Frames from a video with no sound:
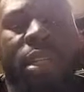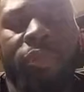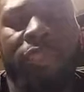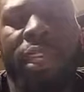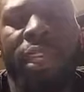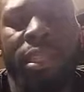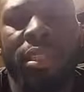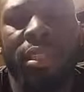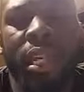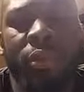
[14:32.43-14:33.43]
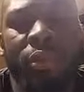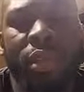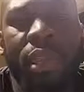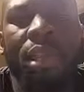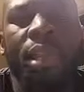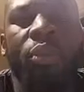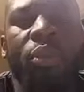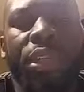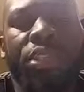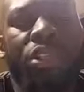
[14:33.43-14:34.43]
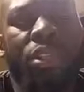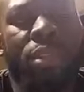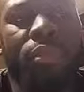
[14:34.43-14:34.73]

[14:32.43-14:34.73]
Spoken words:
up vacating the title, which